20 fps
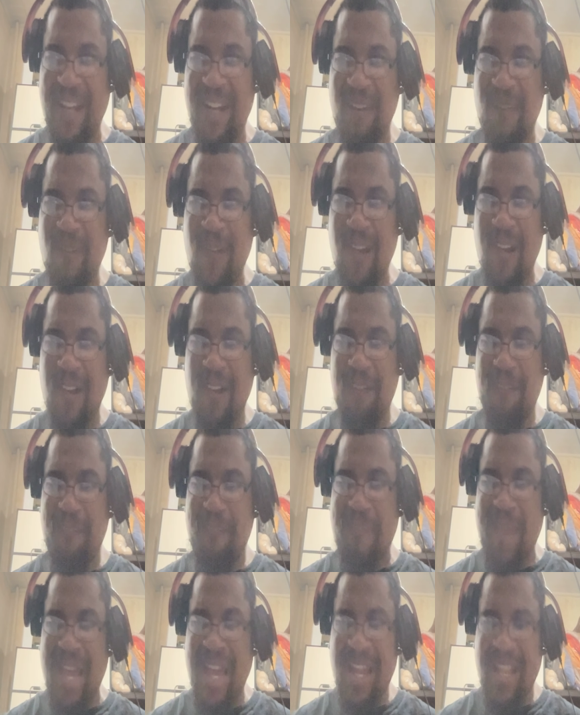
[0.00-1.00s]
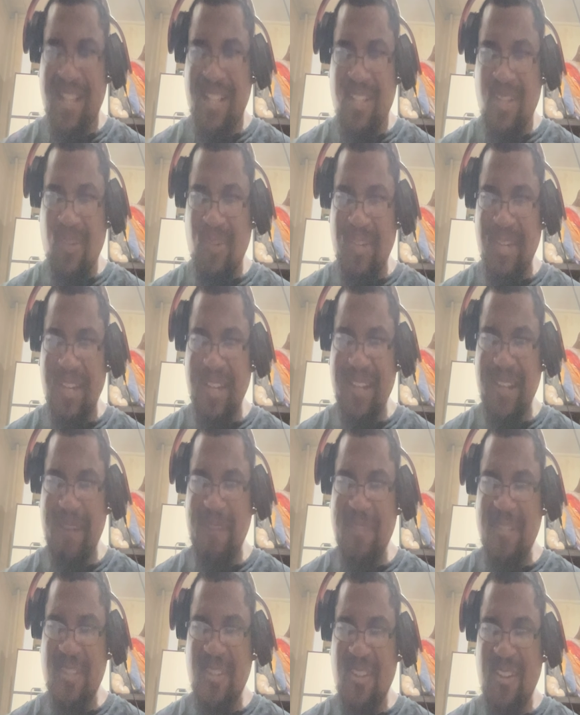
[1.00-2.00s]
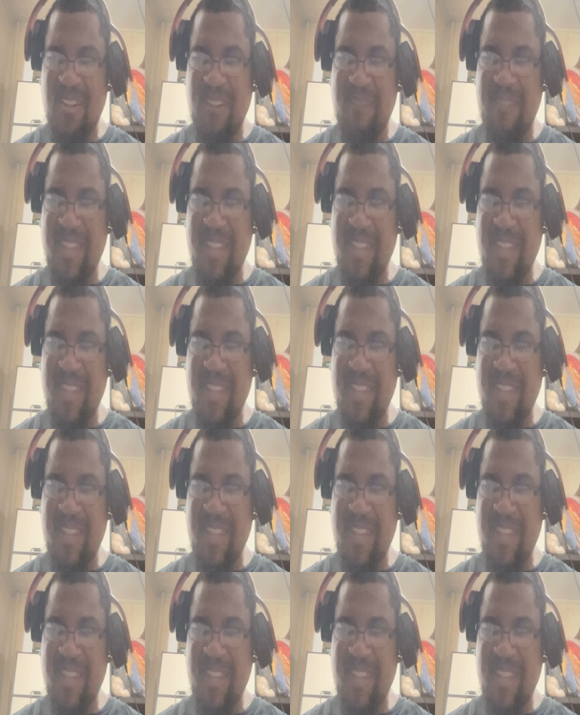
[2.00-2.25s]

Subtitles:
and welcome back to another episode of